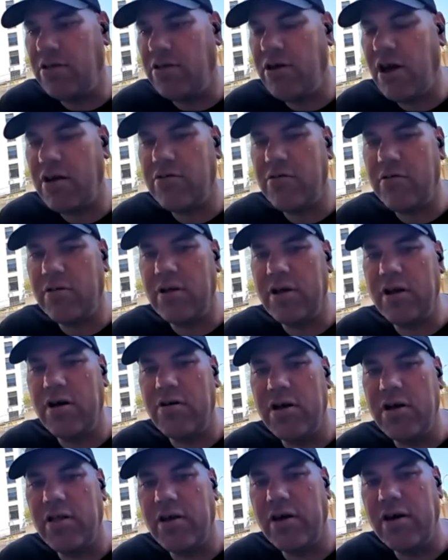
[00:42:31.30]
genuinely
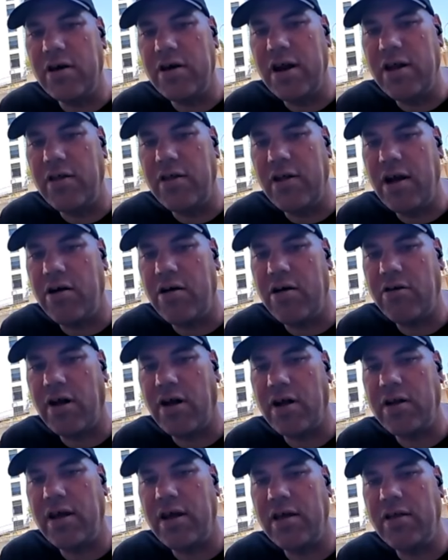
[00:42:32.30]
knowing the good in the
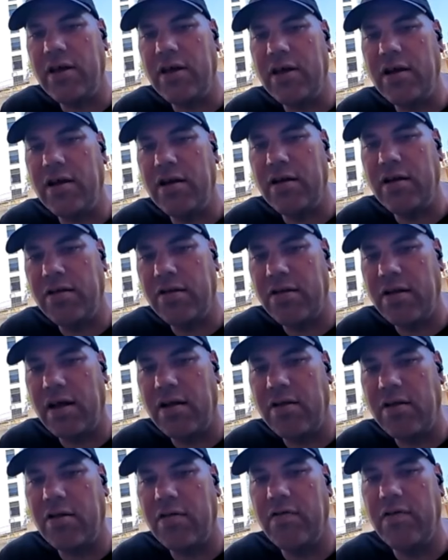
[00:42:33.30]
Aristotelian
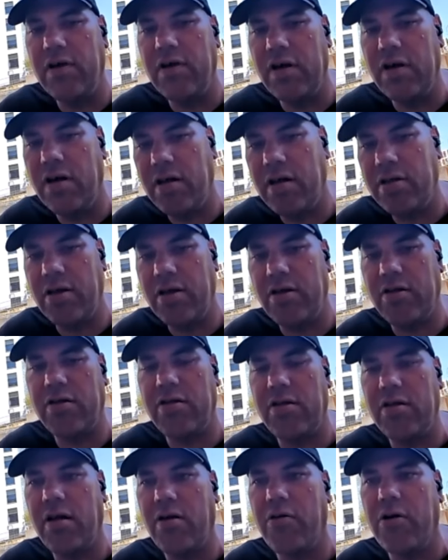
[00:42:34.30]
sense of
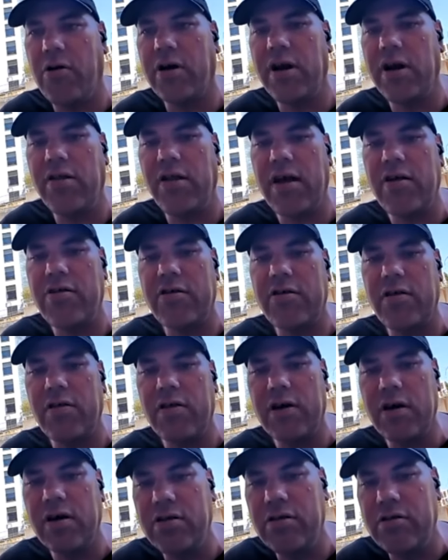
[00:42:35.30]
this organization of
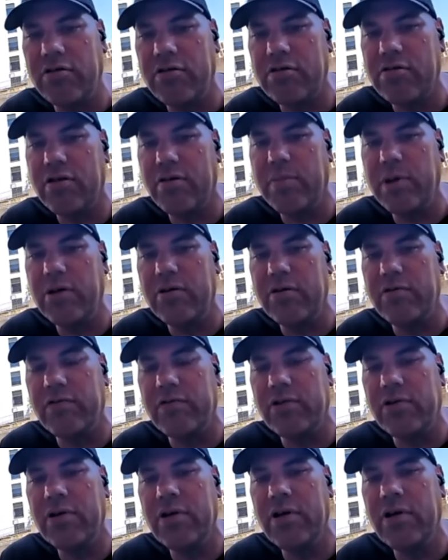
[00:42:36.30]
the good, the true, and the beautiful
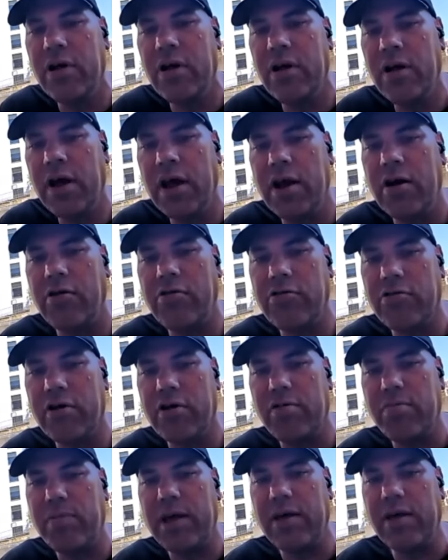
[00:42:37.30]
in our
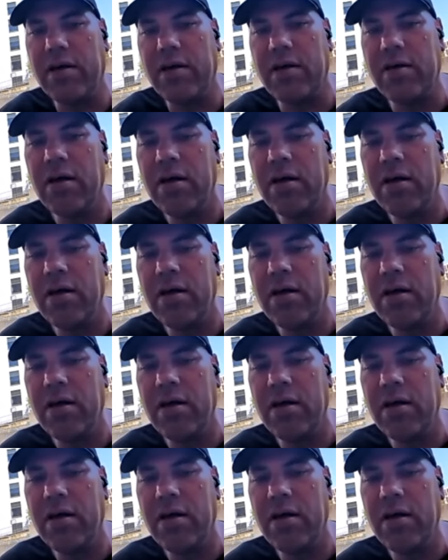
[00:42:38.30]
choices?